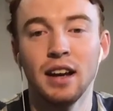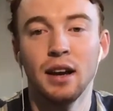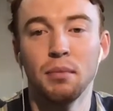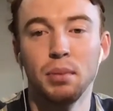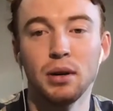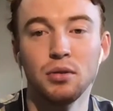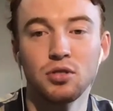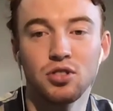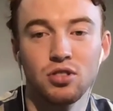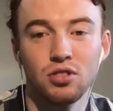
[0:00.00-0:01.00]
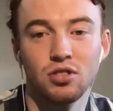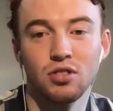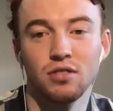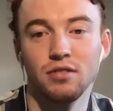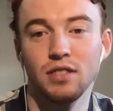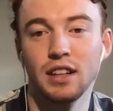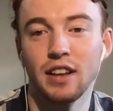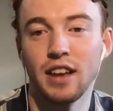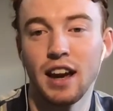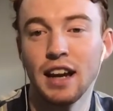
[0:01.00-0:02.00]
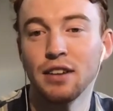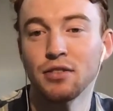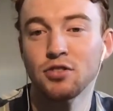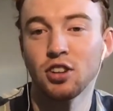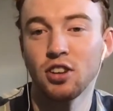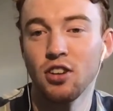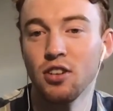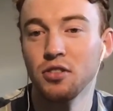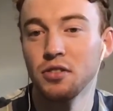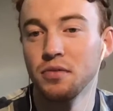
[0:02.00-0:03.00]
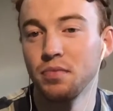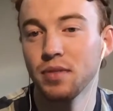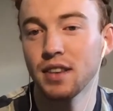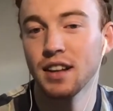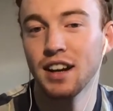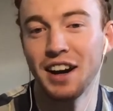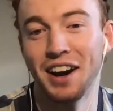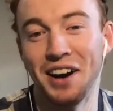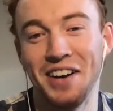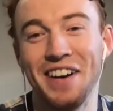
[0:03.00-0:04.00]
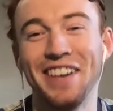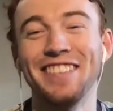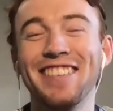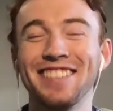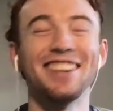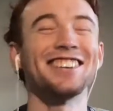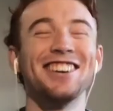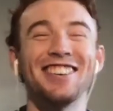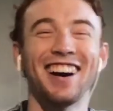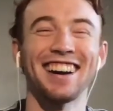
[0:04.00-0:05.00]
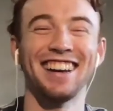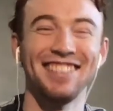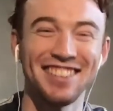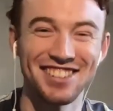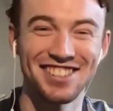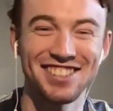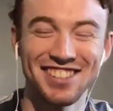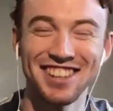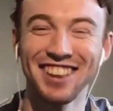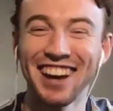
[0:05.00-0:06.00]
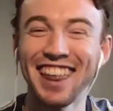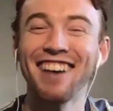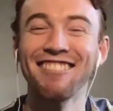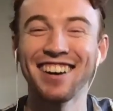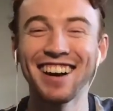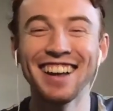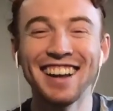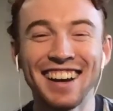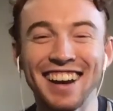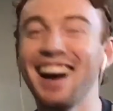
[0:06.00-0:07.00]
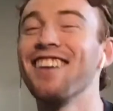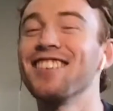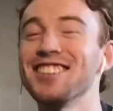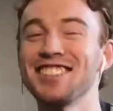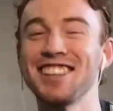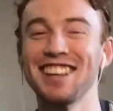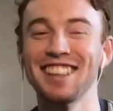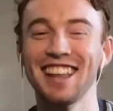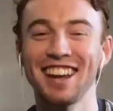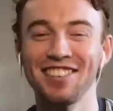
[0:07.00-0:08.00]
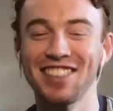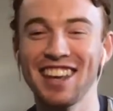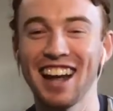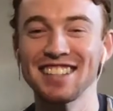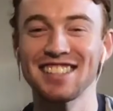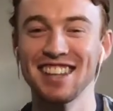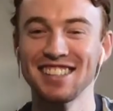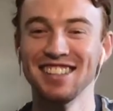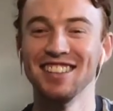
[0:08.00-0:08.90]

Pilch, another hater of Geelong. I'm not sure why I keep introducing you like that, but what do you think of the Cats season?